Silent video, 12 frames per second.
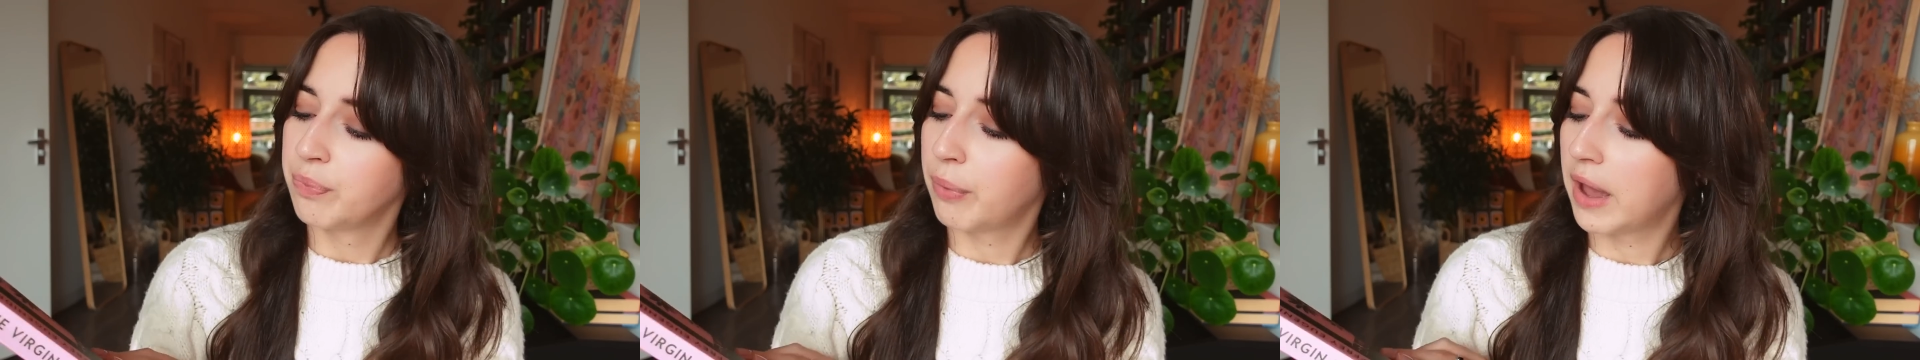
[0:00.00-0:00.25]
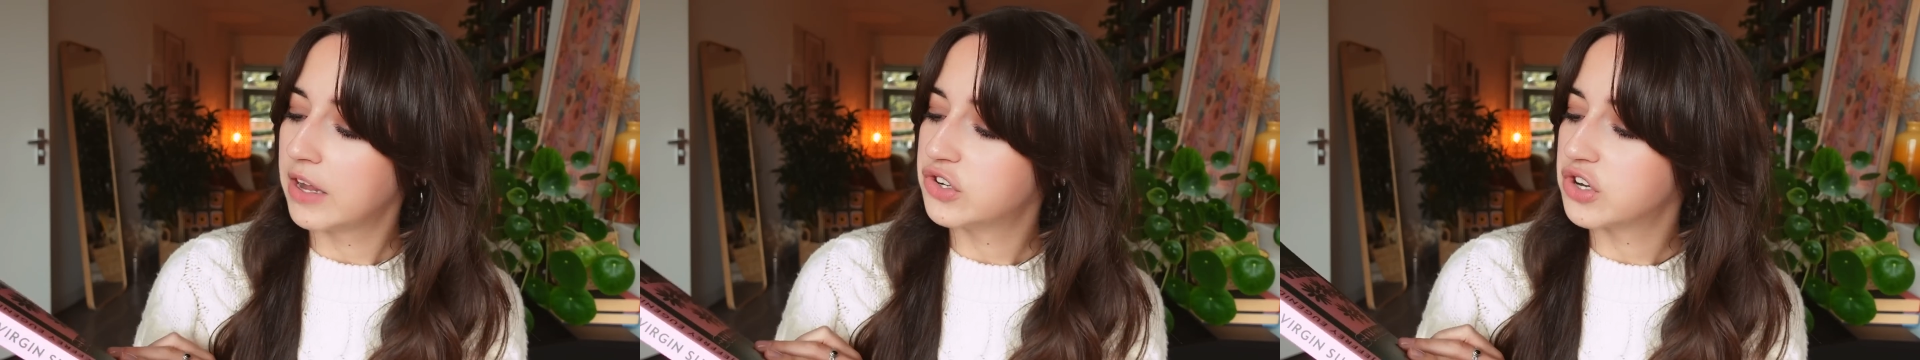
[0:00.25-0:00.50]

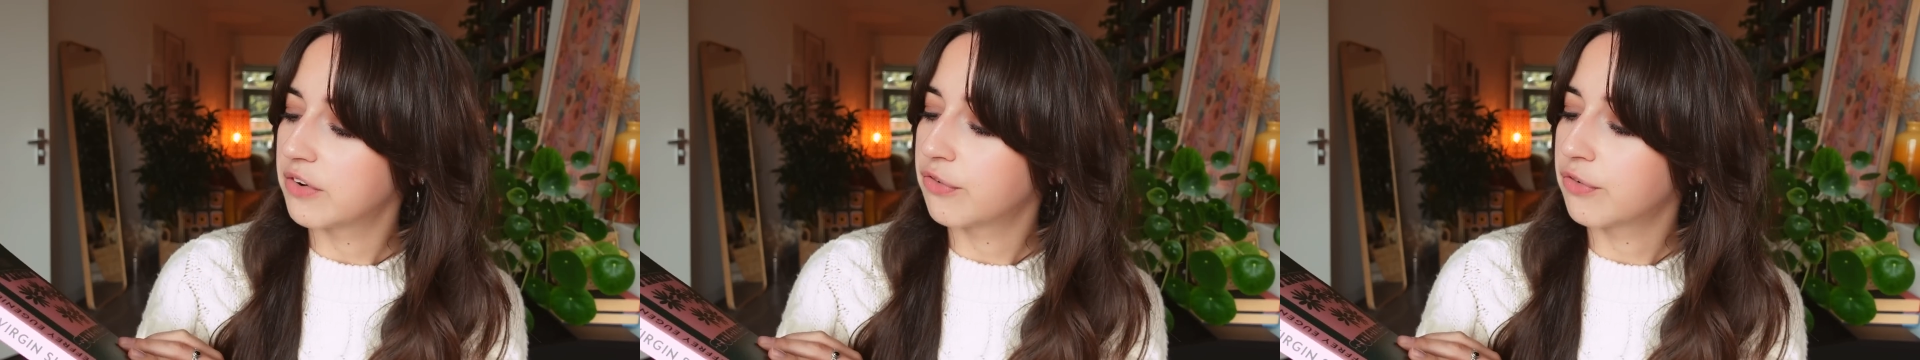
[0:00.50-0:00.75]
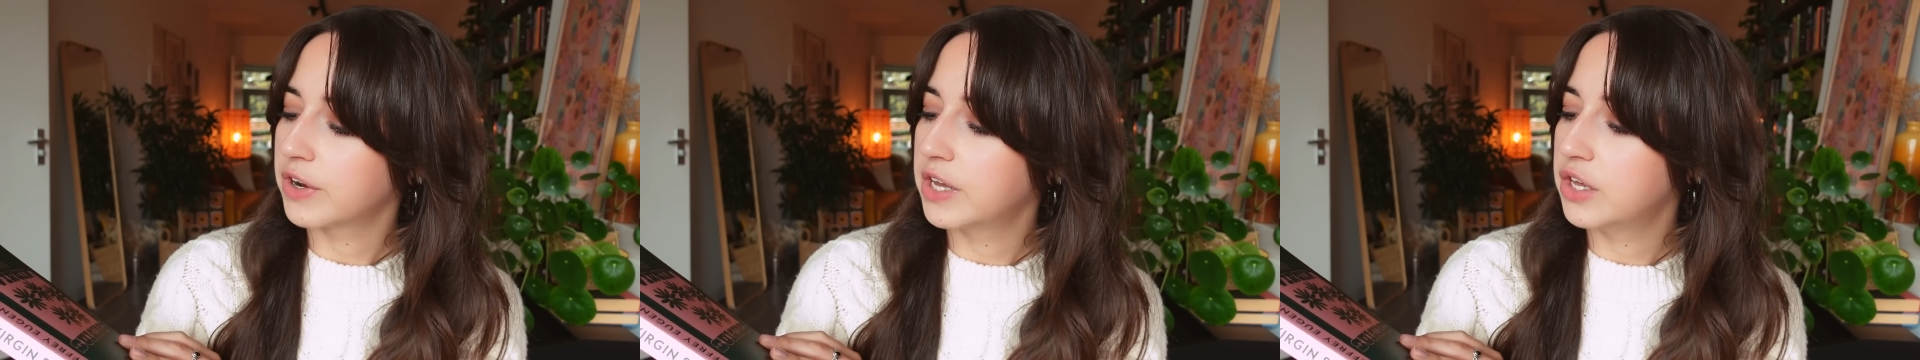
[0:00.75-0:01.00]
by
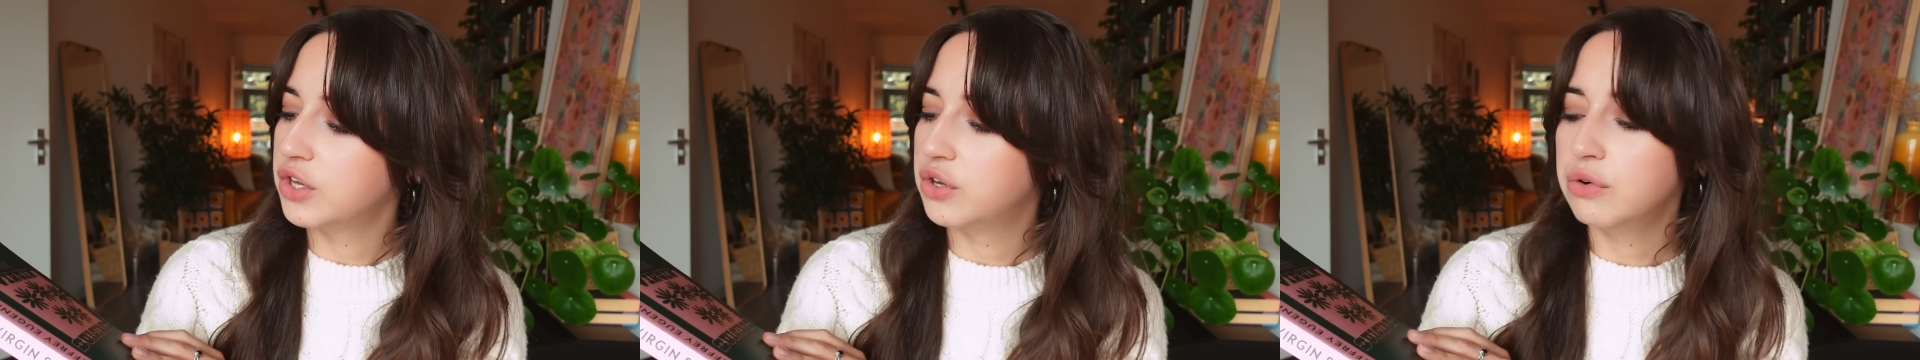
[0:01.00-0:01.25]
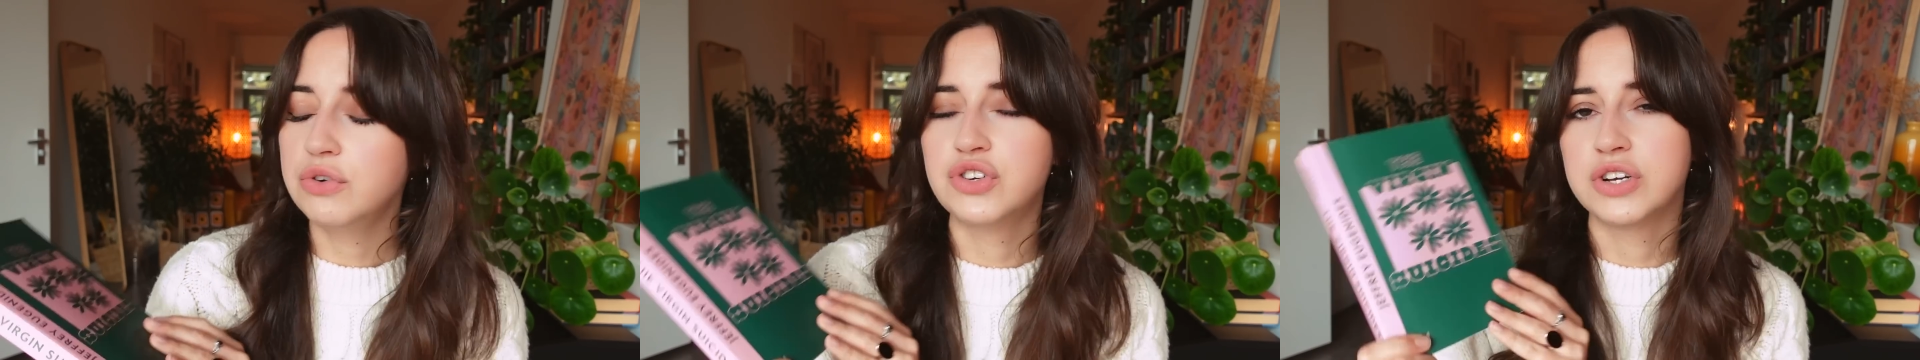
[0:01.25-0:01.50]
Jeffrey
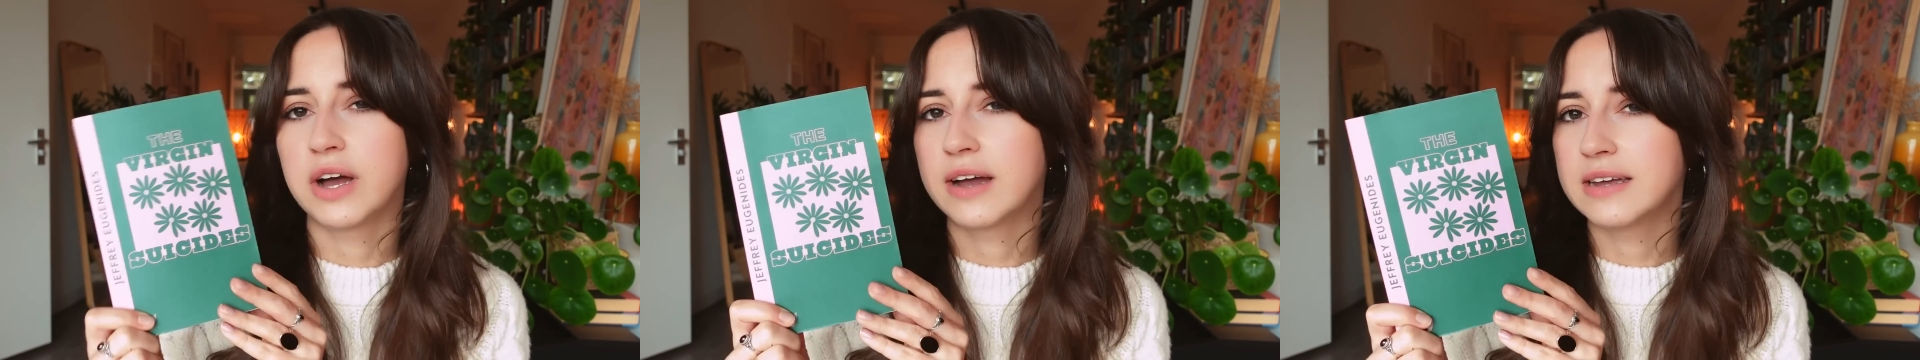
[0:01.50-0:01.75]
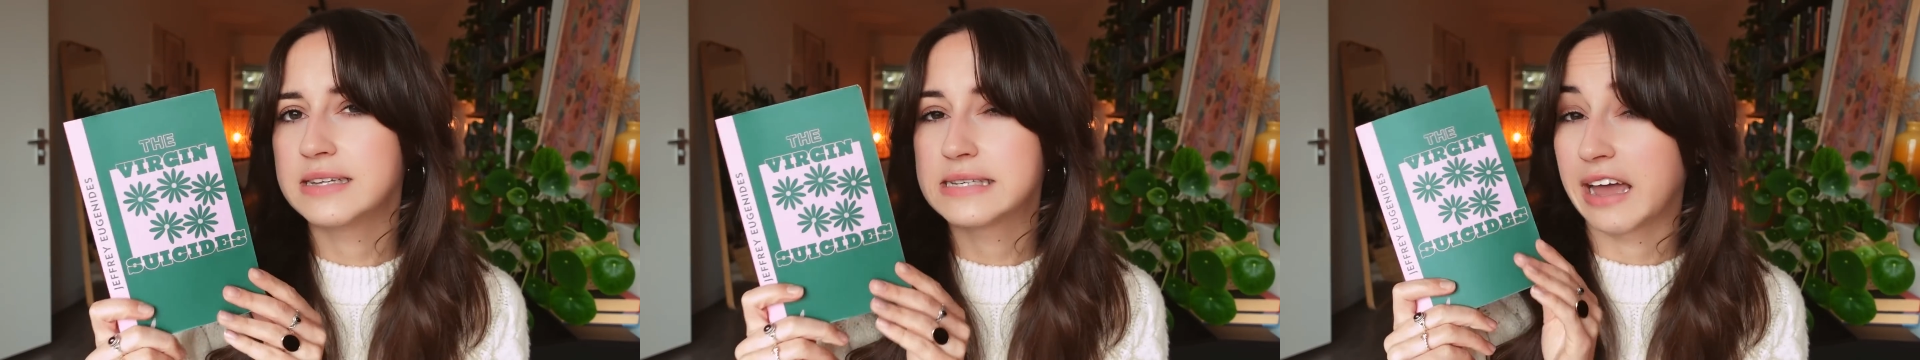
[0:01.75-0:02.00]

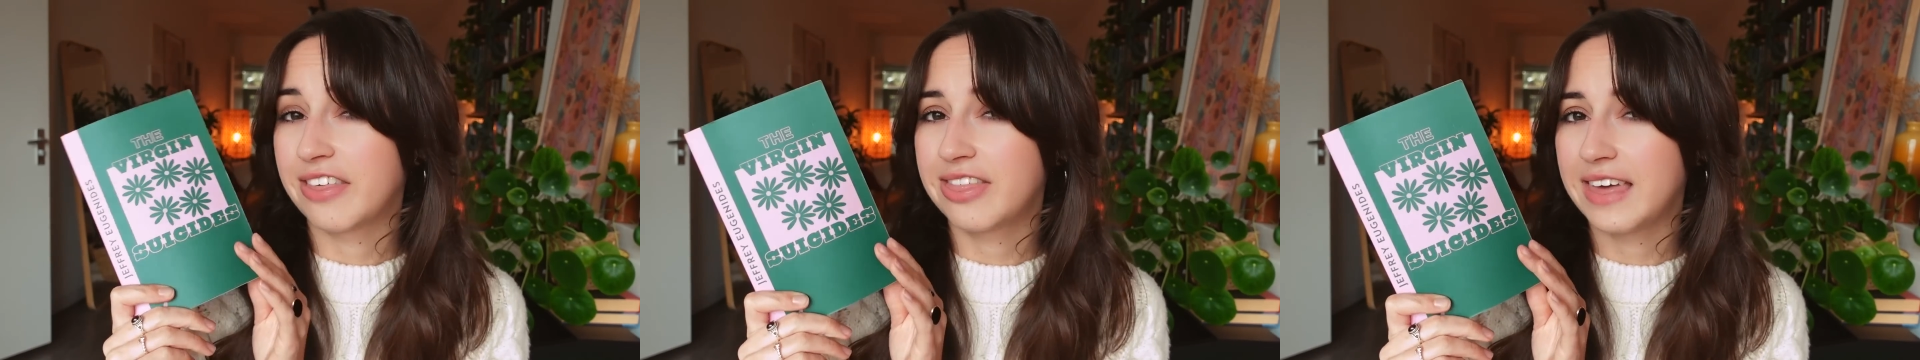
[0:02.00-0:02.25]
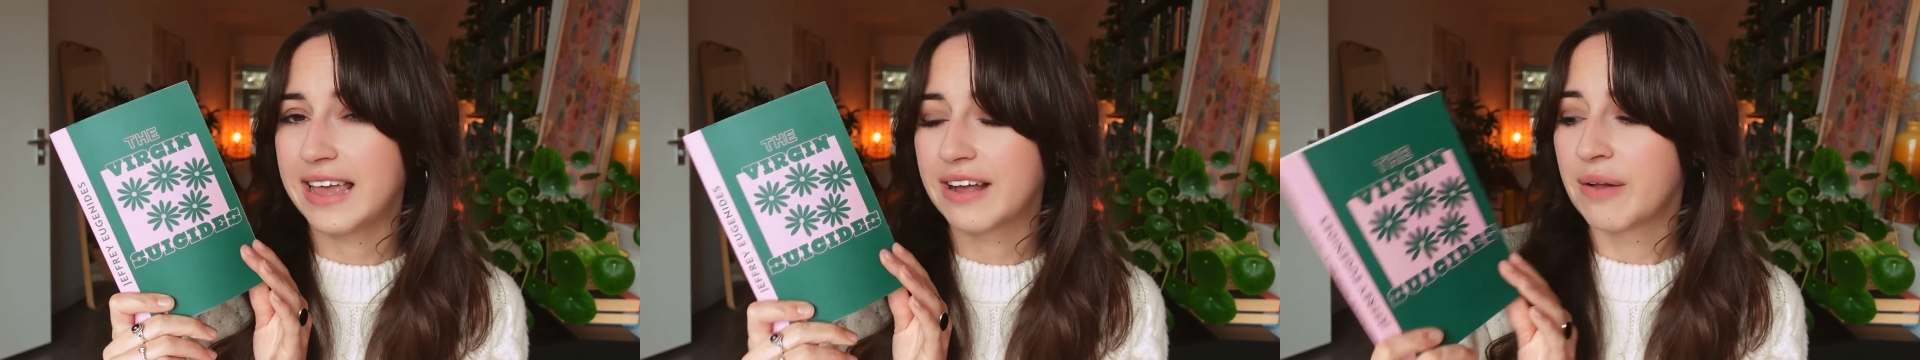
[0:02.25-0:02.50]
Eugenides, I
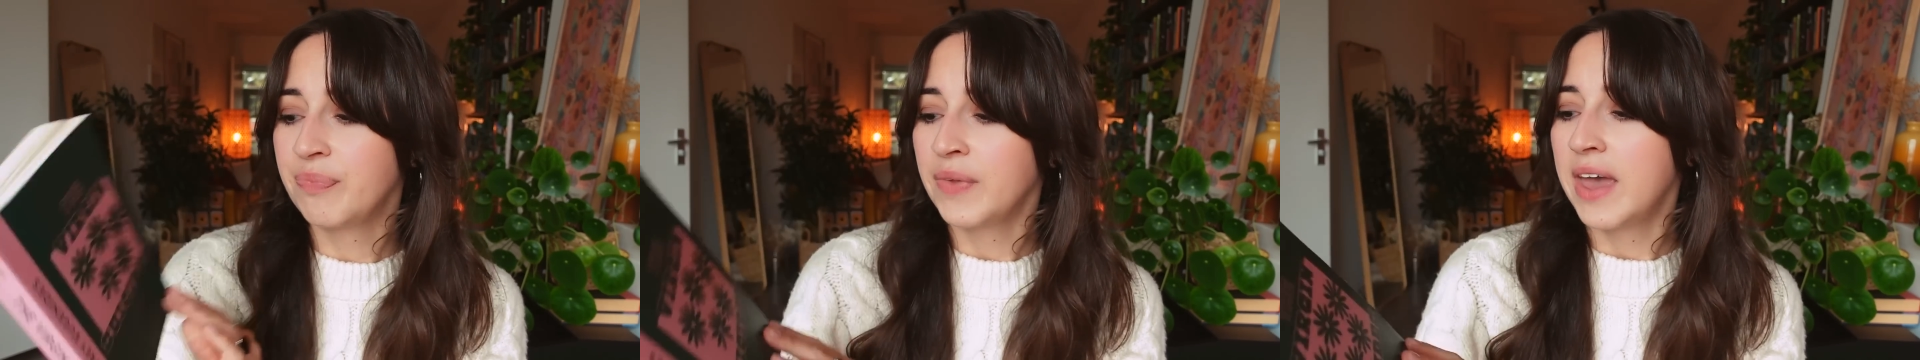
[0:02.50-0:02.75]
think.